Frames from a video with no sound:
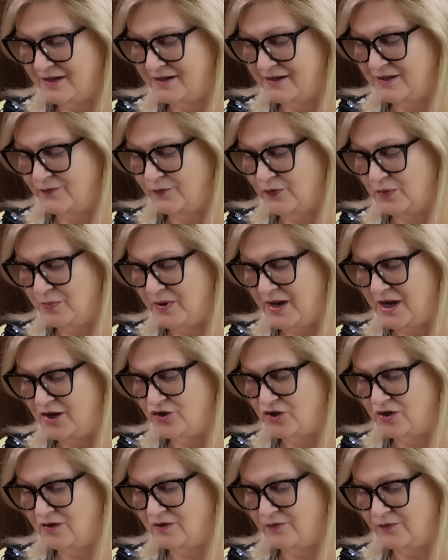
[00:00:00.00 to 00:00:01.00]
on a different
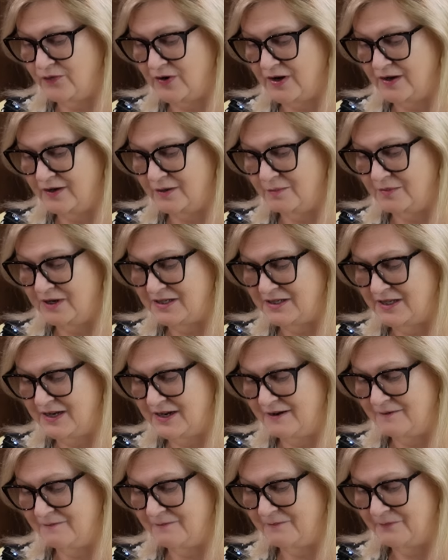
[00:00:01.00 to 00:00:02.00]
page in the front. Let me
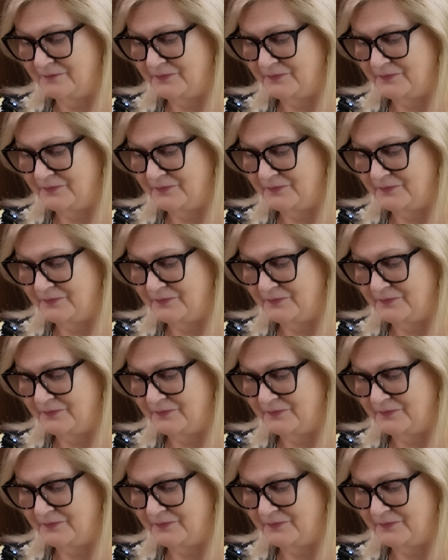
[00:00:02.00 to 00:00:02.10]
see.